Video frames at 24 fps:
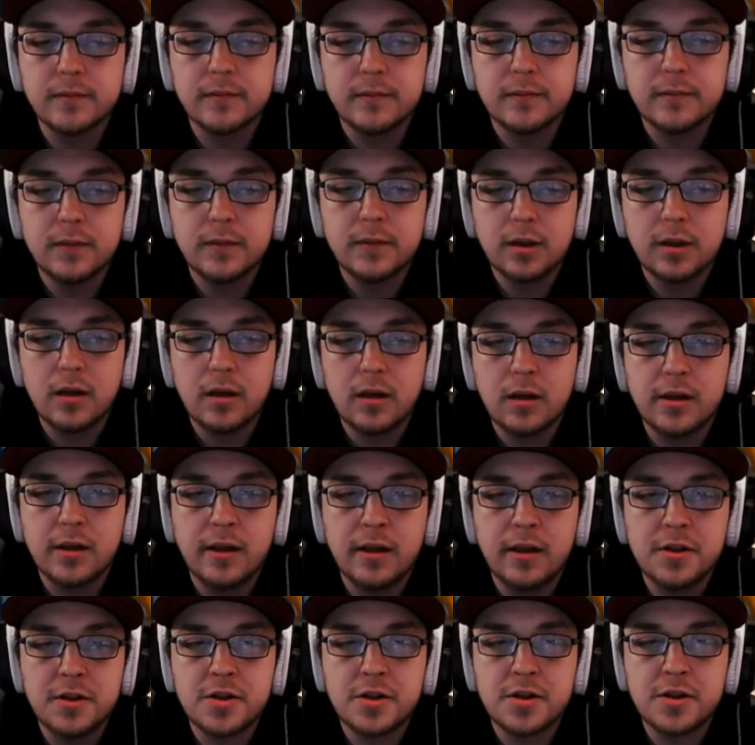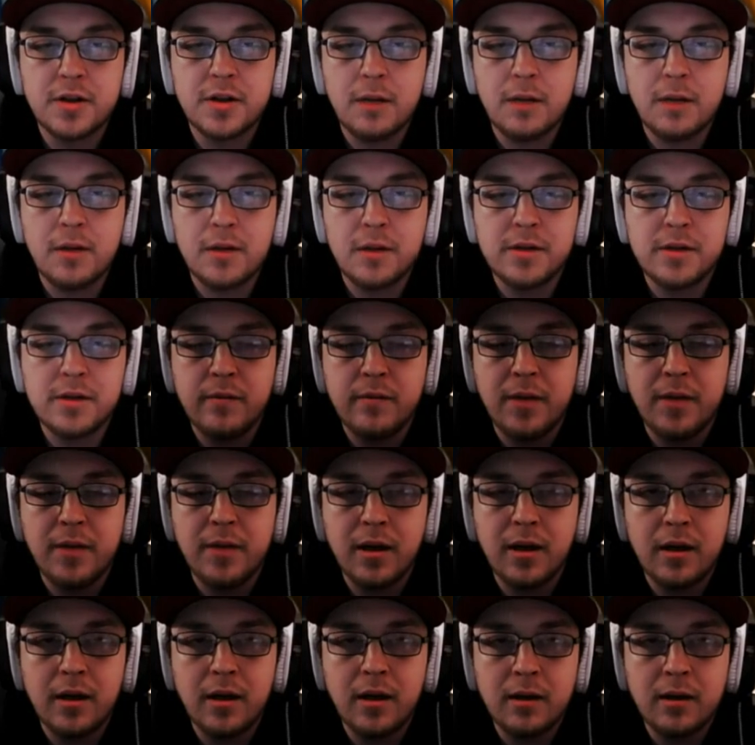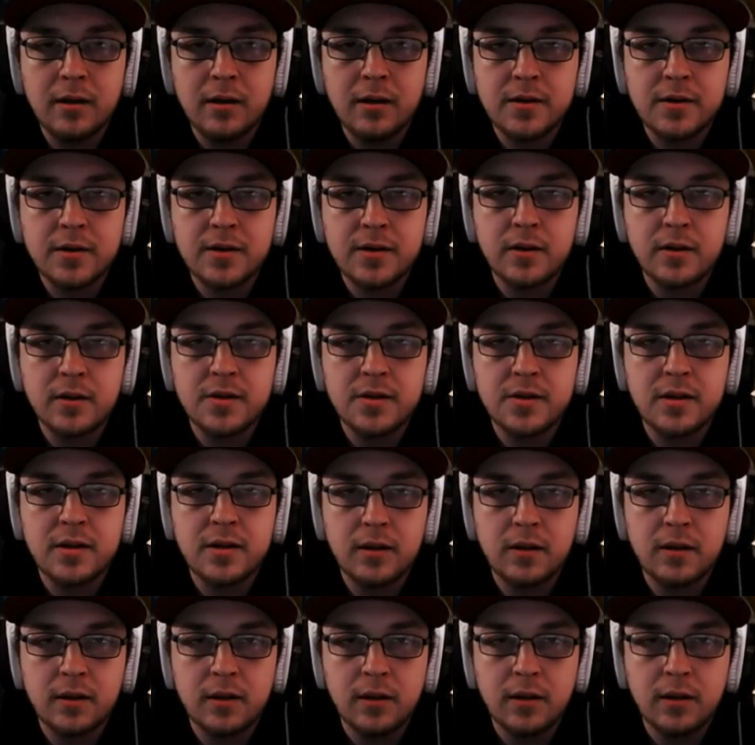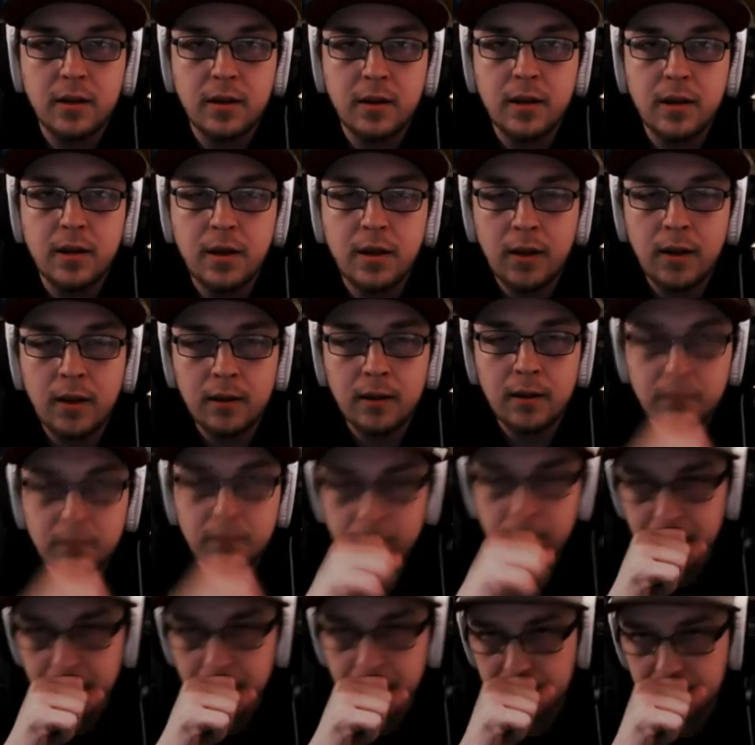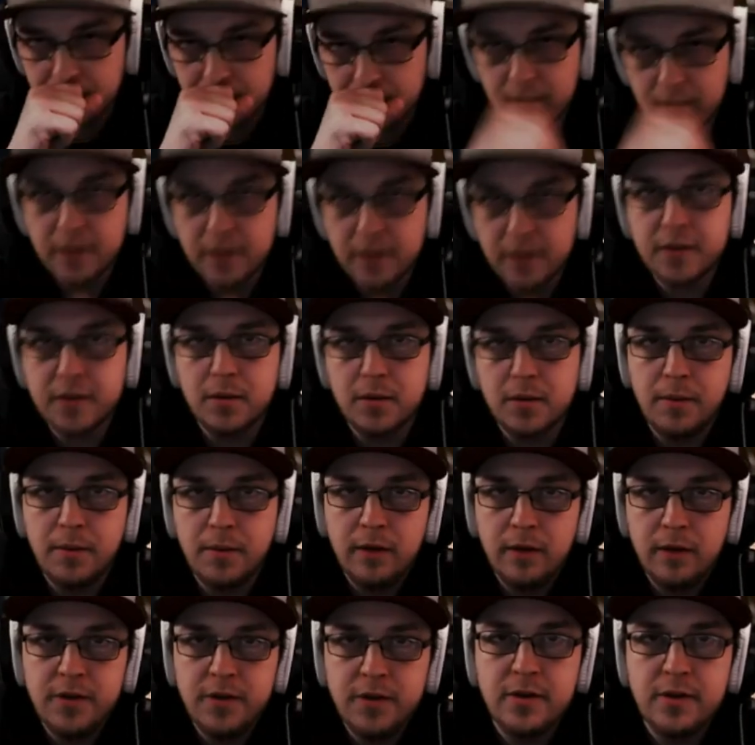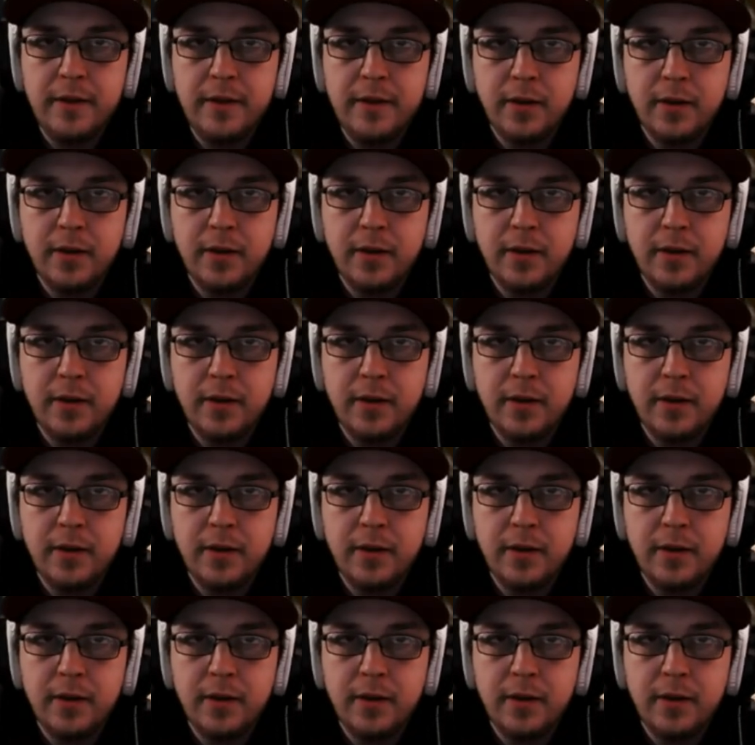Kartana is just not much of a big hitter. Celesteela is a bit of a sleeper.